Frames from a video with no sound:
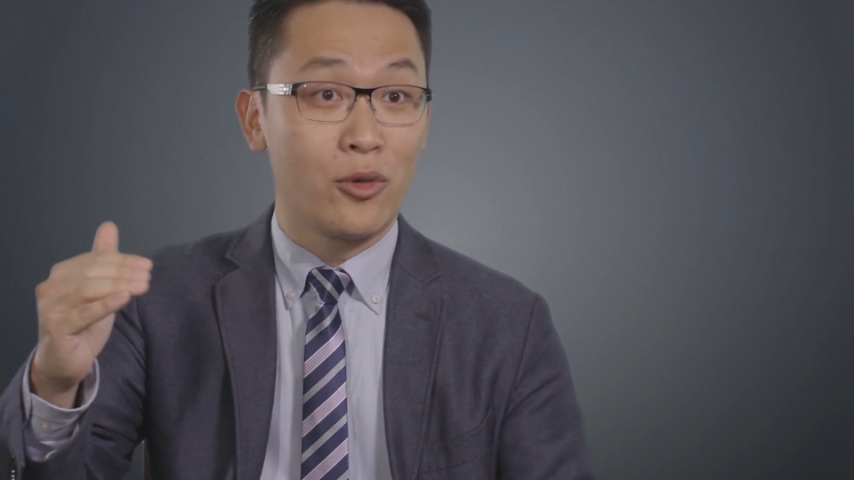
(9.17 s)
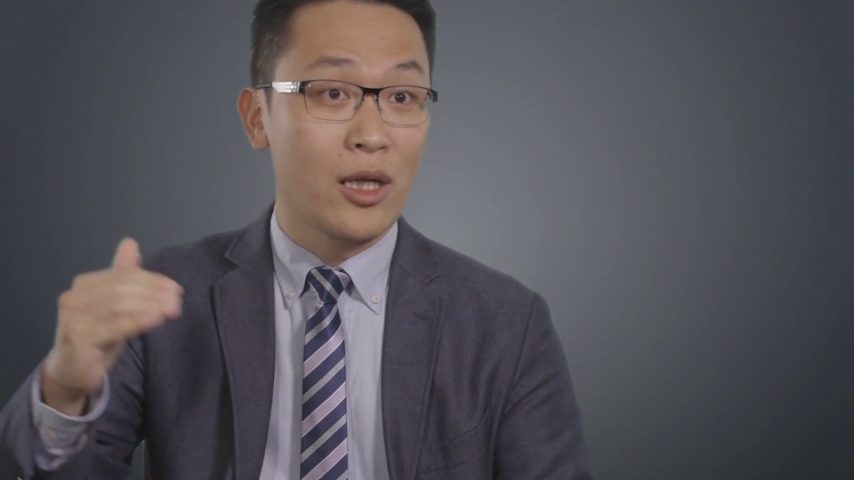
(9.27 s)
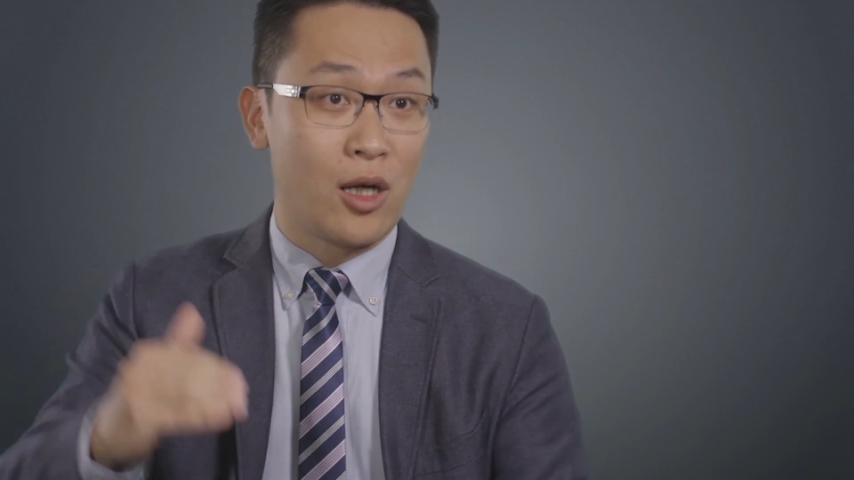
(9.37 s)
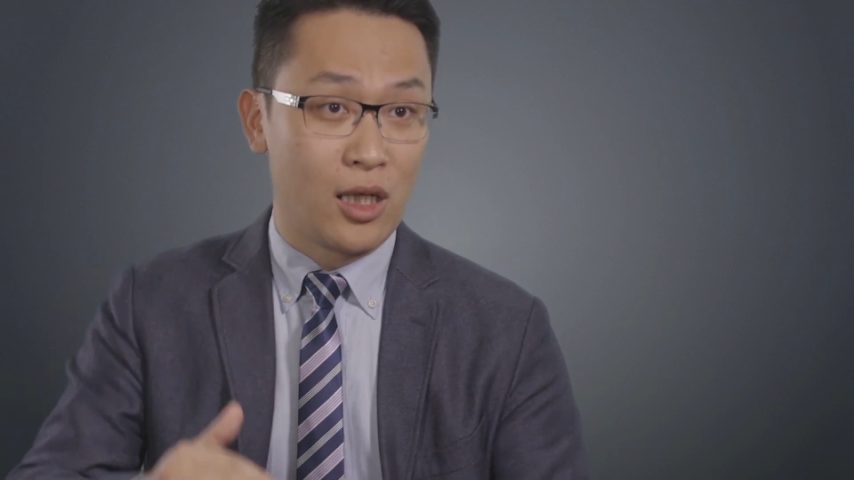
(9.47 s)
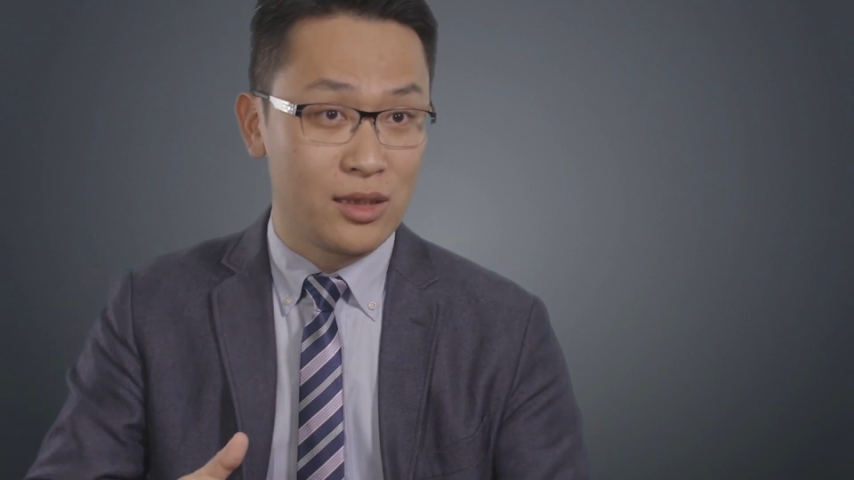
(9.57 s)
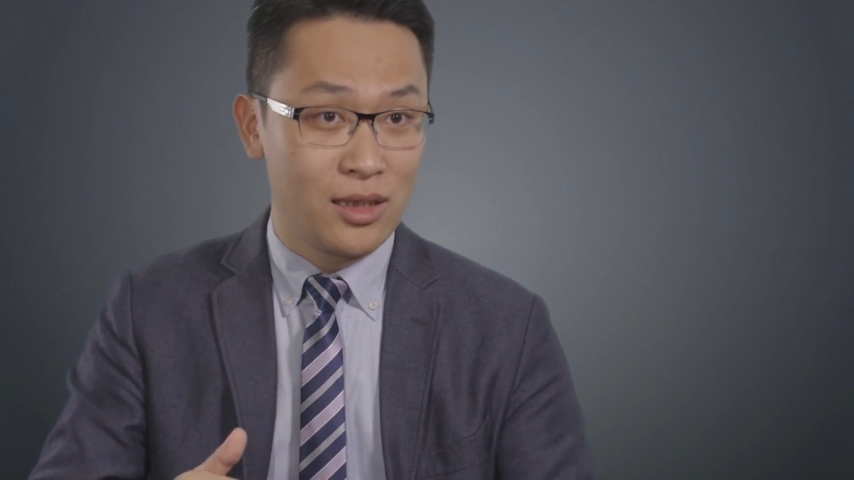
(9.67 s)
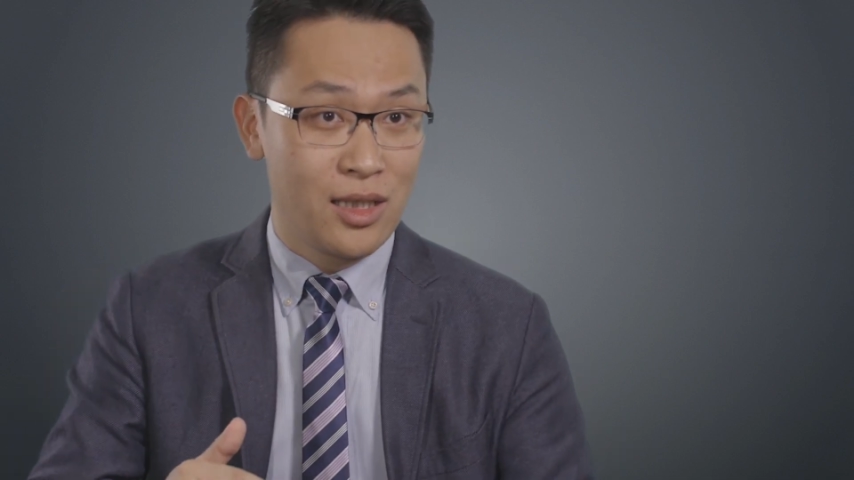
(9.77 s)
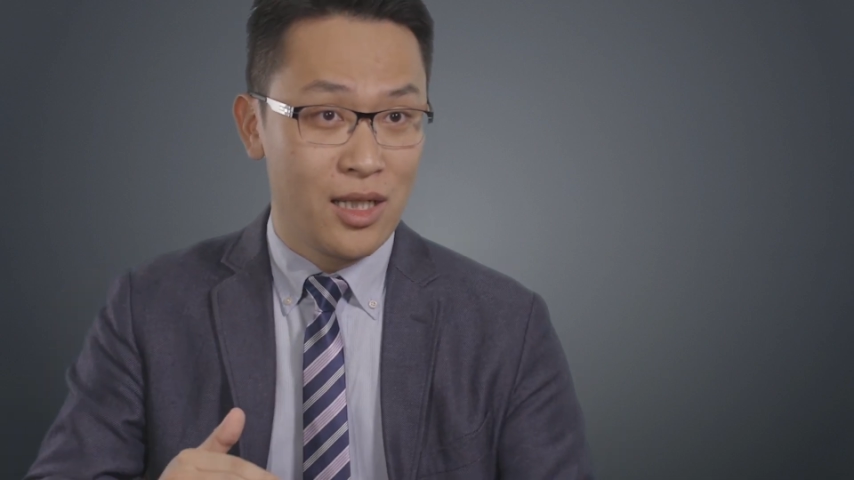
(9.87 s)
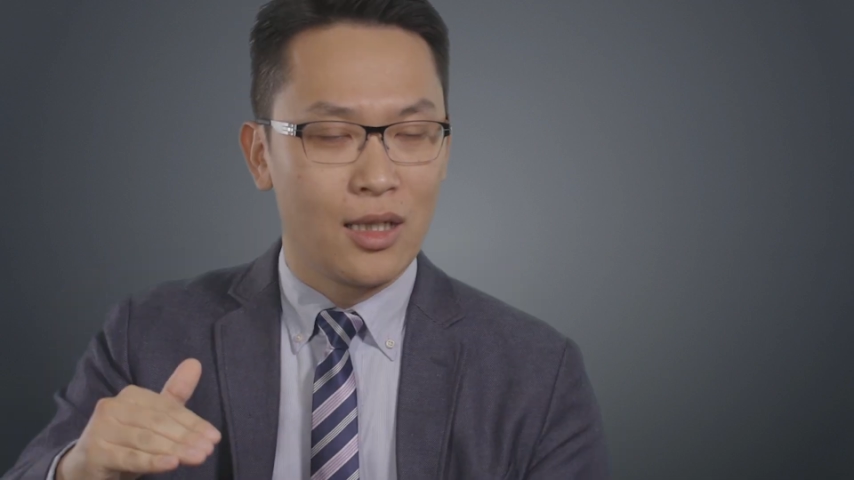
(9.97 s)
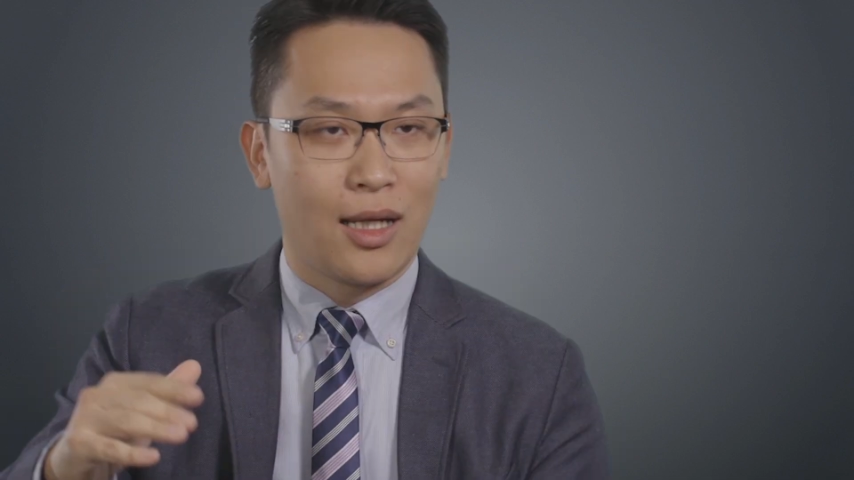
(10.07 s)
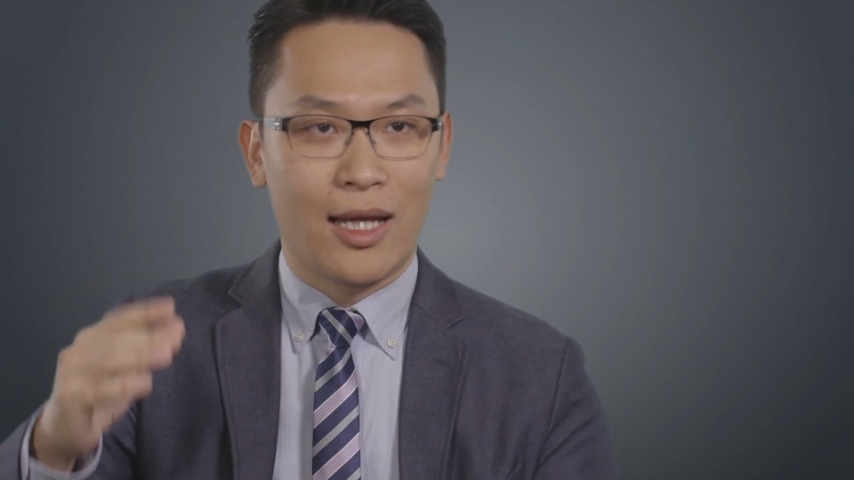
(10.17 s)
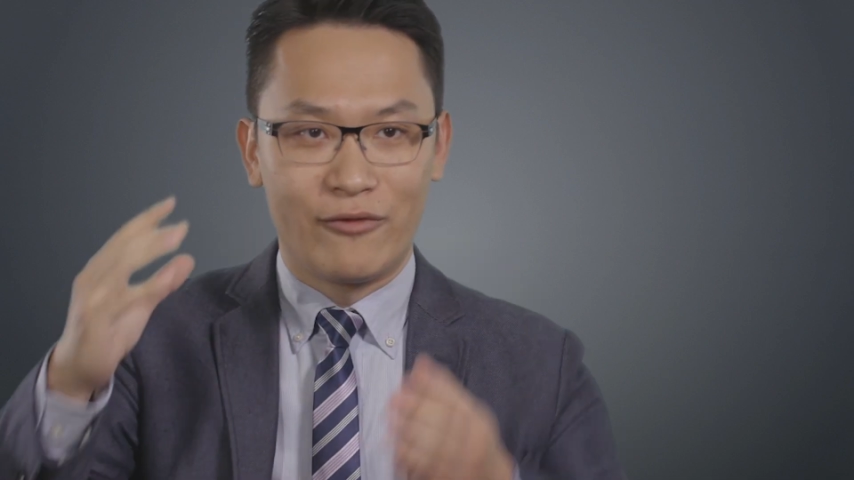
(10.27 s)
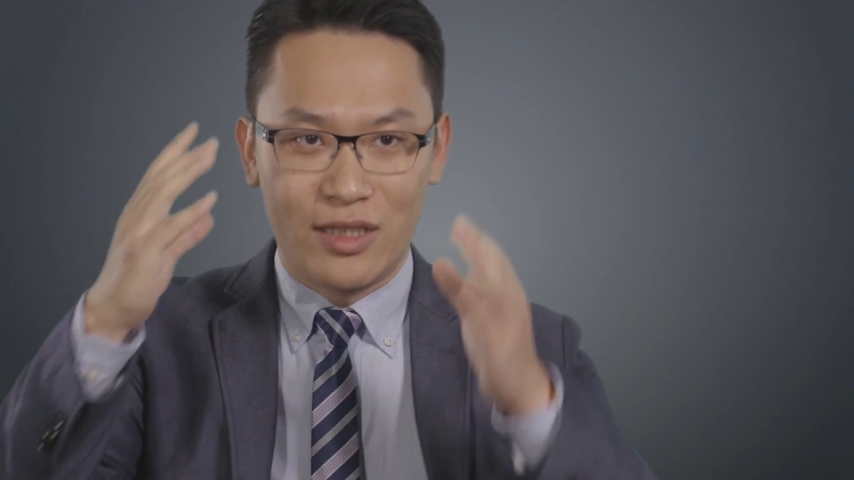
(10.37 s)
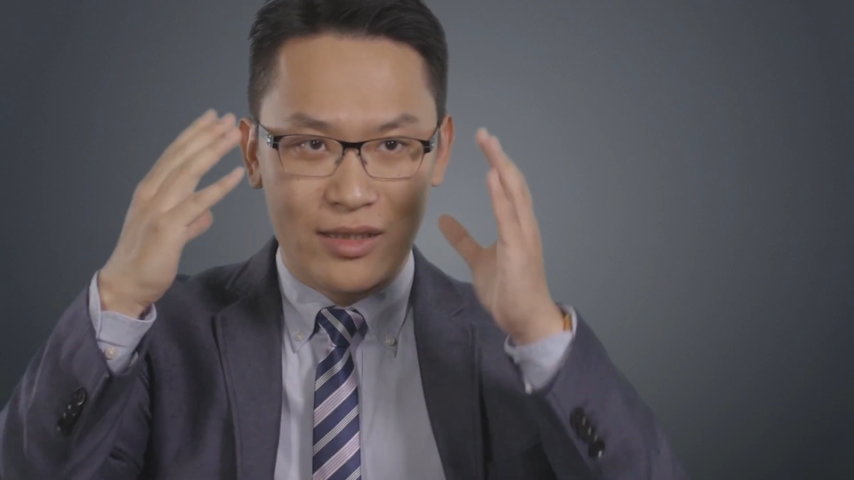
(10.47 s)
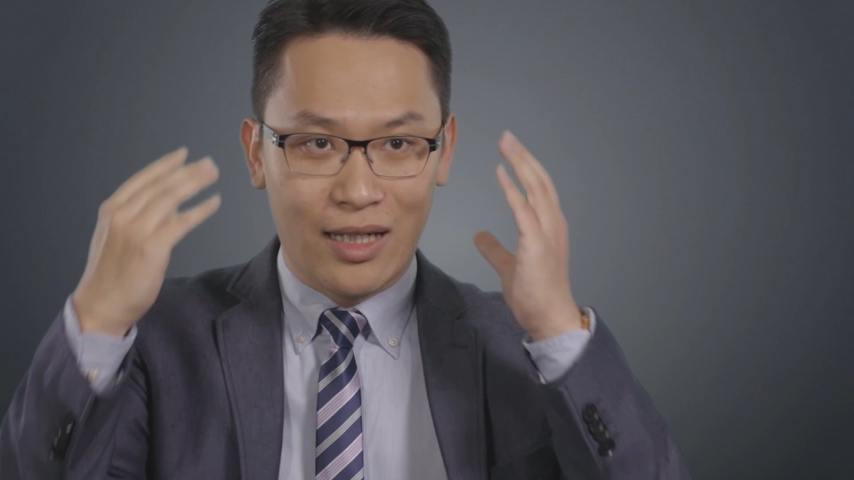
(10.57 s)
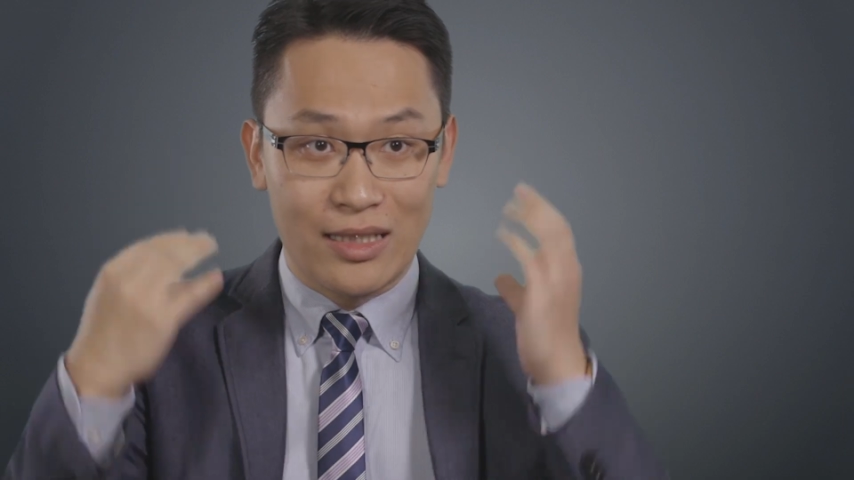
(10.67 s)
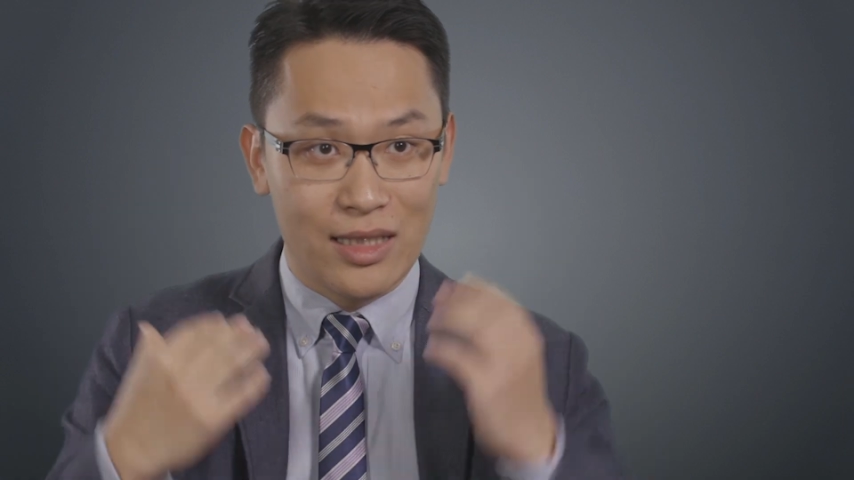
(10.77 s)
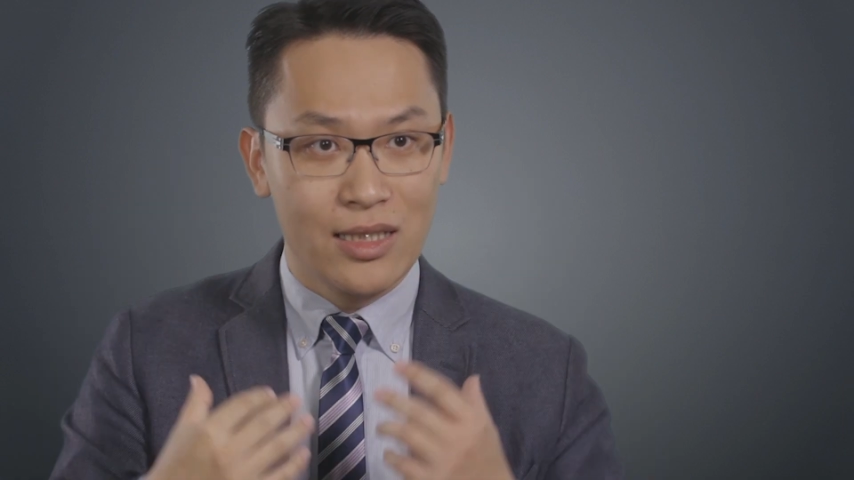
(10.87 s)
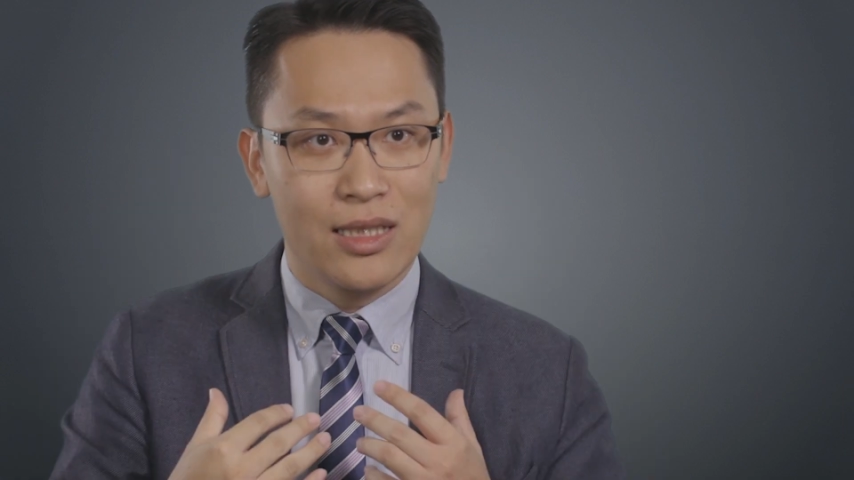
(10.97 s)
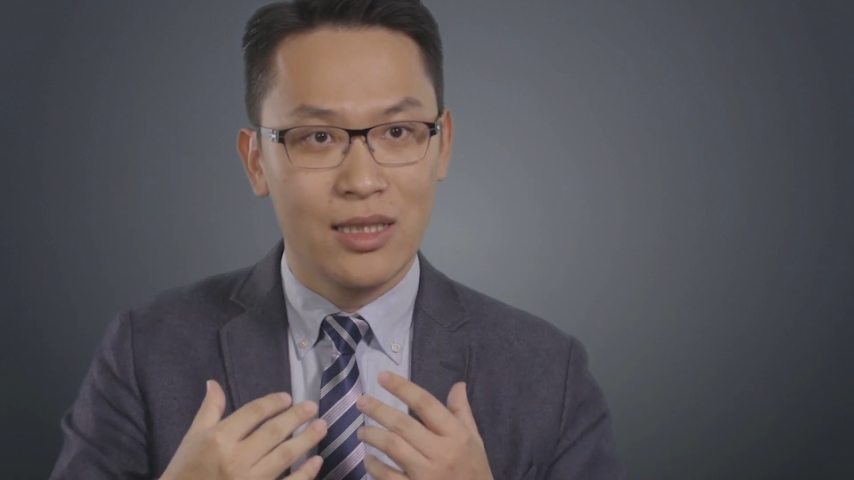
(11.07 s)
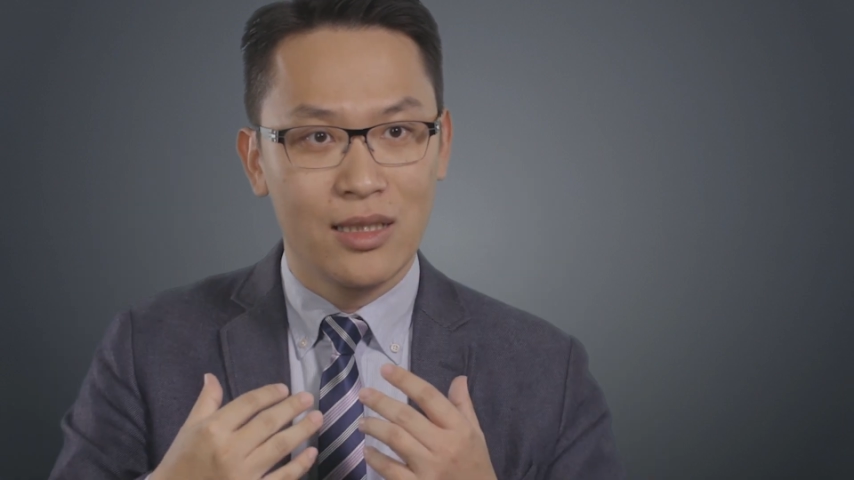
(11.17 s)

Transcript: record. I have this identity.